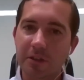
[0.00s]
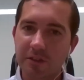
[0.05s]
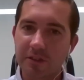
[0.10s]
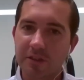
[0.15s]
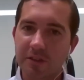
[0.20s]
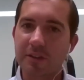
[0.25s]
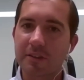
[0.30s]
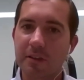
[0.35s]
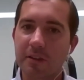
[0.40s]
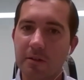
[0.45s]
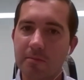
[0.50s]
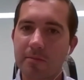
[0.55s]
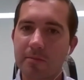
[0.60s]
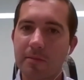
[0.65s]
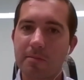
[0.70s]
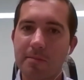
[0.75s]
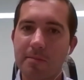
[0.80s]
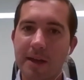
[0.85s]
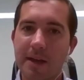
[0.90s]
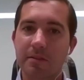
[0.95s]
system
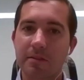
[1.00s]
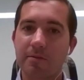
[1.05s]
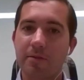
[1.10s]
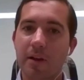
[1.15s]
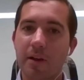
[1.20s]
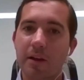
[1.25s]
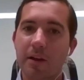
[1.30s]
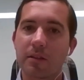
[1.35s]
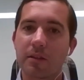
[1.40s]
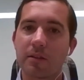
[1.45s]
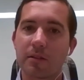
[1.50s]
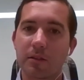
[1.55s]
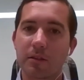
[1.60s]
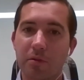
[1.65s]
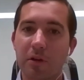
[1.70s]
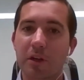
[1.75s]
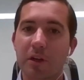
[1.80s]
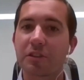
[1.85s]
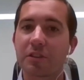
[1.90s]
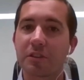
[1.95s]
makes it very
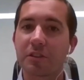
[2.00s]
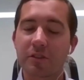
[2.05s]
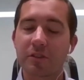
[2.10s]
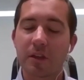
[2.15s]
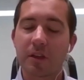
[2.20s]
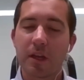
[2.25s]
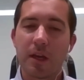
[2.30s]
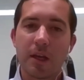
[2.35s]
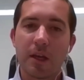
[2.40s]
lubricious.